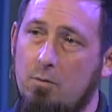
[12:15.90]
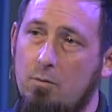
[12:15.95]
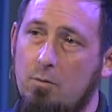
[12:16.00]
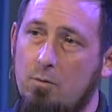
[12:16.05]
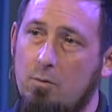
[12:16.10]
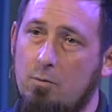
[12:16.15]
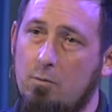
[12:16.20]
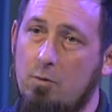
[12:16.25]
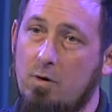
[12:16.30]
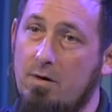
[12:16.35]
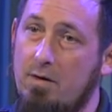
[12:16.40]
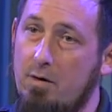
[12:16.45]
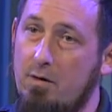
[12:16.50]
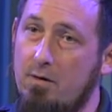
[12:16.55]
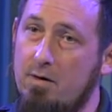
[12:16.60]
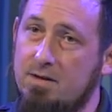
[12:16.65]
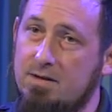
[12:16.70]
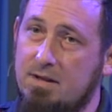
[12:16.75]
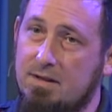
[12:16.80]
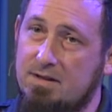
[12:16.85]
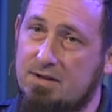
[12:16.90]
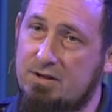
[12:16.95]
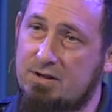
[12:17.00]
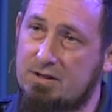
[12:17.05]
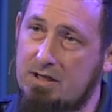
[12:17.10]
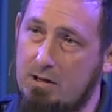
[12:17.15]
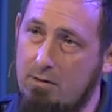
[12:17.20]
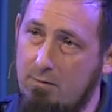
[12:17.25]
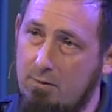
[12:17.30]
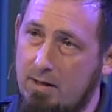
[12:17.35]
where there is a
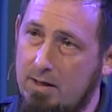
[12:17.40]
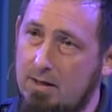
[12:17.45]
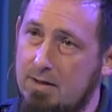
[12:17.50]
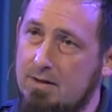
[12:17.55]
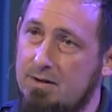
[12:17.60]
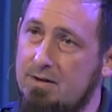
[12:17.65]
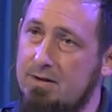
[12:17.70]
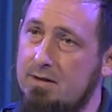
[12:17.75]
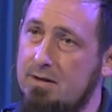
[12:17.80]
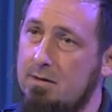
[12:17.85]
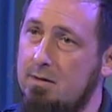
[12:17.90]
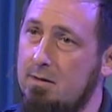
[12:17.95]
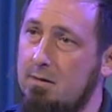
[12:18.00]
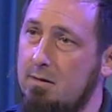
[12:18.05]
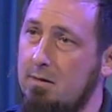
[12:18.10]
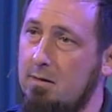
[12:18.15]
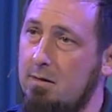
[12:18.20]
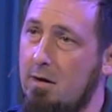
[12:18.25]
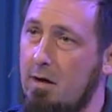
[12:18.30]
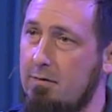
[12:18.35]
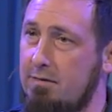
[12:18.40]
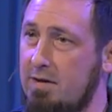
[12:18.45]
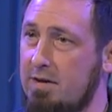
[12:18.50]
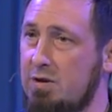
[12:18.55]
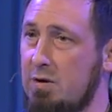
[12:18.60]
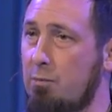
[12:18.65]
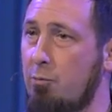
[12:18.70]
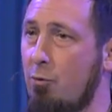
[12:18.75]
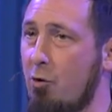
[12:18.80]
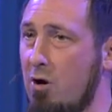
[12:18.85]
series of
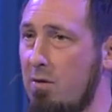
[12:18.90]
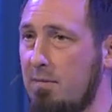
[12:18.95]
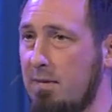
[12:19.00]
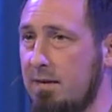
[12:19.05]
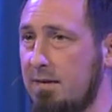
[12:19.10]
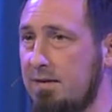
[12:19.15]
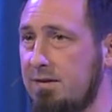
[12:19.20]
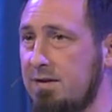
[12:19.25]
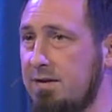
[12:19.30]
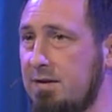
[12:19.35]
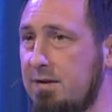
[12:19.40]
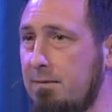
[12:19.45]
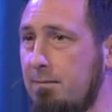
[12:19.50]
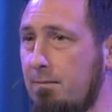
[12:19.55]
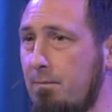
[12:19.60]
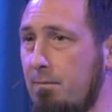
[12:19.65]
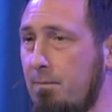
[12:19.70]
disappointments